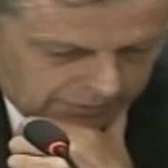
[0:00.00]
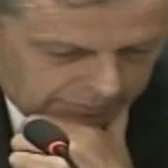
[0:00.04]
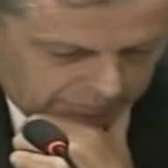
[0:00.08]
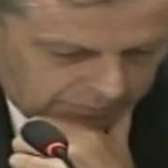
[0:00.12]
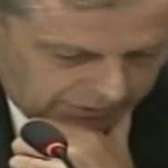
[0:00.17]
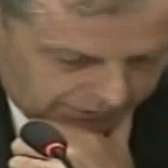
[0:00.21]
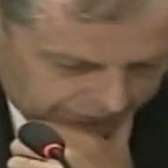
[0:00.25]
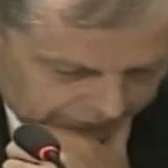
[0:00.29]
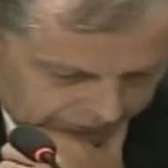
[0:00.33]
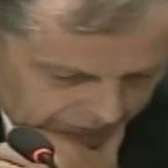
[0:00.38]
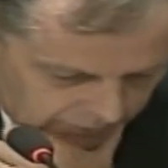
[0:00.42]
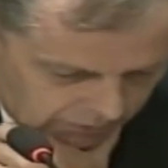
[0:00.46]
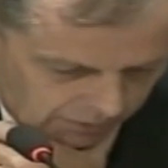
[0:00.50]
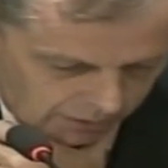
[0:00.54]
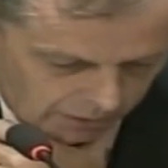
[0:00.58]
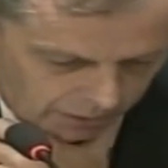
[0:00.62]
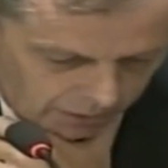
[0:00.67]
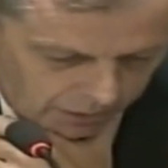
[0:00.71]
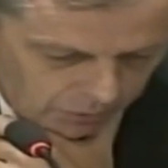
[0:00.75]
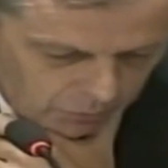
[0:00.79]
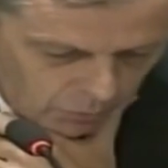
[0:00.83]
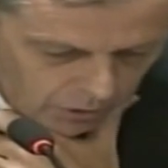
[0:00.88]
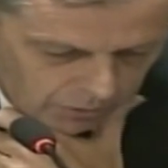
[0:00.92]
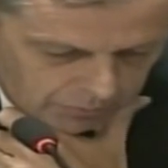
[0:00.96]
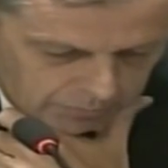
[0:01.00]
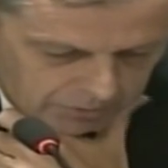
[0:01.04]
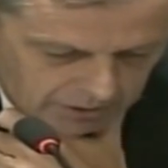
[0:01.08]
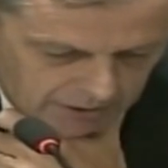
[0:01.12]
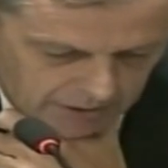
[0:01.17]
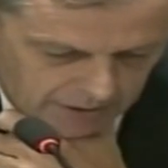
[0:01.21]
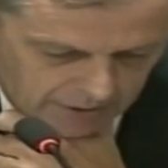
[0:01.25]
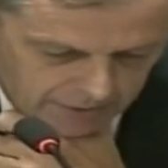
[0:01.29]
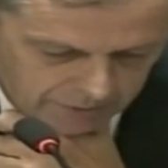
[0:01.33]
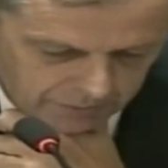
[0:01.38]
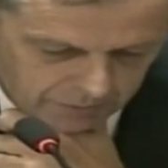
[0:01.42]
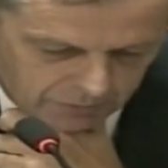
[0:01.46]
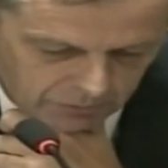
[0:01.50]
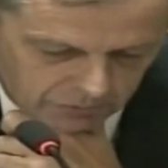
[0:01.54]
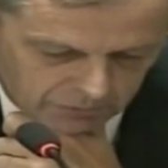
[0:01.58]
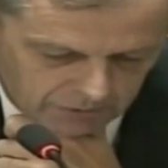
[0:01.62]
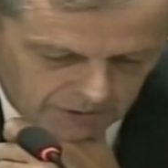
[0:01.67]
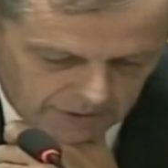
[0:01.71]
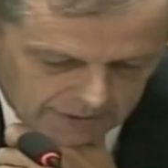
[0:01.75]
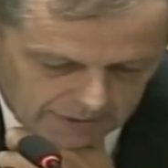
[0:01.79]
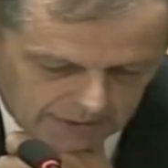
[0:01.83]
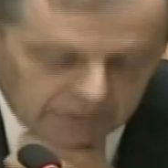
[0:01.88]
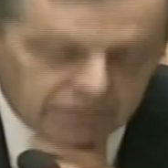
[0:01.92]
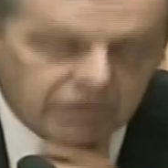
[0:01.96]
particularly well placed to
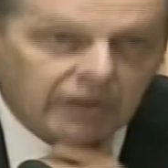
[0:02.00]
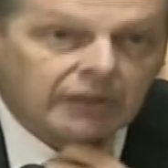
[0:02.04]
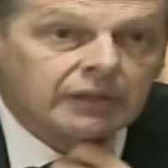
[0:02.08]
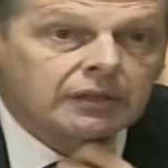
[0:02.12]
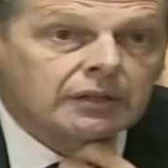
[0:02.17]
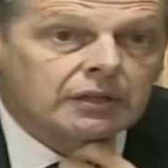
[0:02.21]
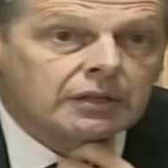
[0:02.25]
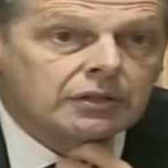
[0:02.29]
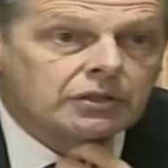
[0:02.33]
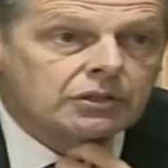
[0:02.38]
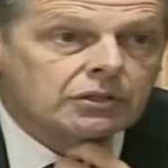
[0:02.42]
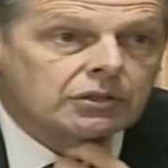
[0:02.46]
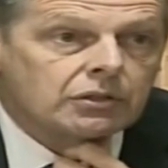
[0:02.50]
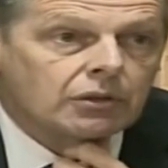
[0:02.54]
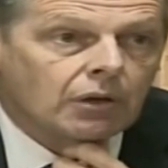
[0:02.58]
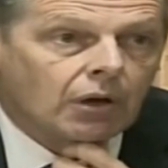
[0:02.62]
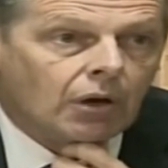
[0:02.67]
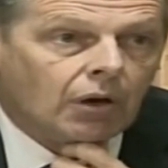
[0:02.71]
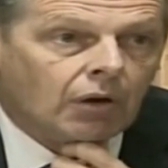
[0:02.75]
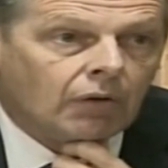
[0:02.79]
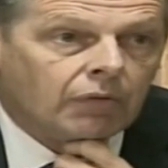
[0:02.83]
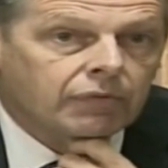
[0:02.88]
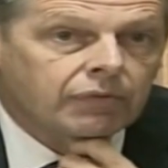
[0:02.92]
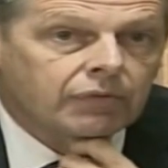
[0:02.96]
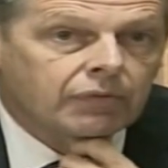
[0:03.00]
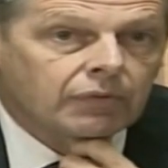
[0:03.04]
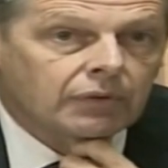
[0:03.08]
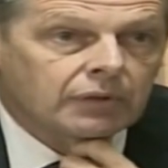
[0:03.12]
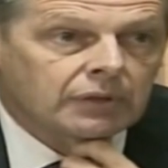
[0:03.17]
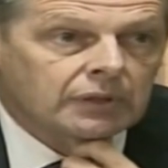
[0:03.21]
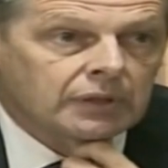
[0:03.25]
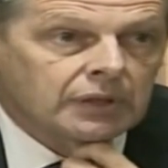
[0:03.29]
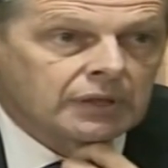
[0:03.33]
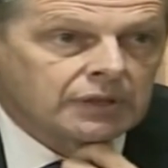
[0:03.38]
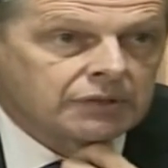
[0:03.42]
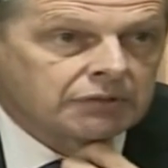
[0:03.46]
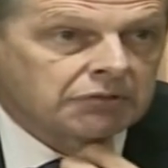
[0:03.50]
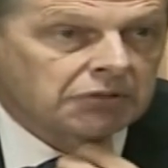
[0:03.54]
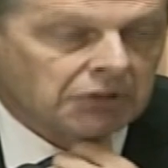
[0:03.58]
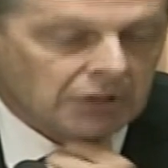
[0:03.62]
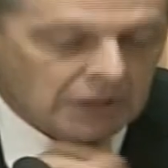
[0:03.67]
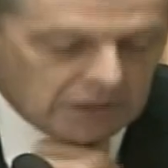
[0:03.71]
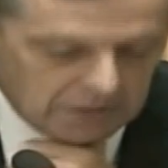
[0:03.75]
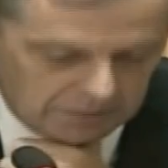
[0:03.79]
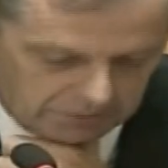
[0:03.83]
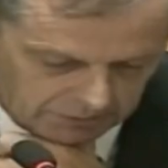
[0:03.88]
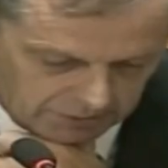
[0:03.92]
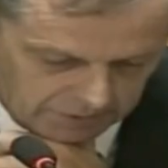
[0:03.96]
take advantage of this
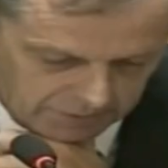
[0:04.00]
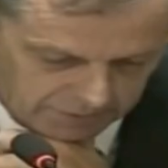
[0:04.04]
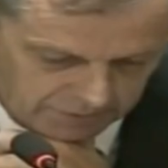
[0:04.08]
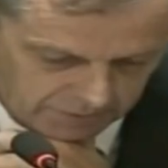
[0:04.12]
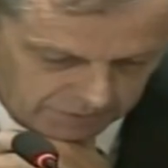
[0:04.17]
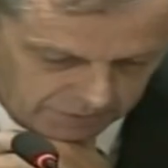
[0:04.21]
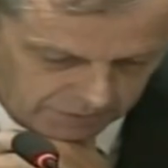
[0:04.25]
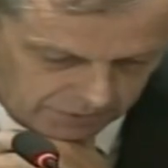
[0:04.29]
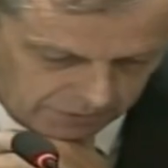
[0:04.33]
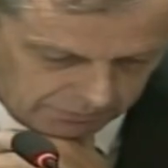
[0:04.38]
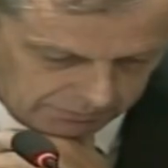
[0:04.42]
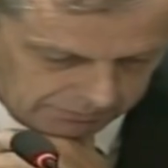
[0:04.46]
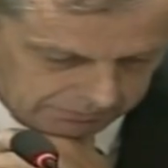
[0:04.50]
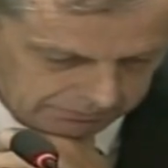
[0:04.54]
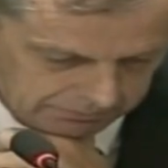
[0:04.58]
green transition.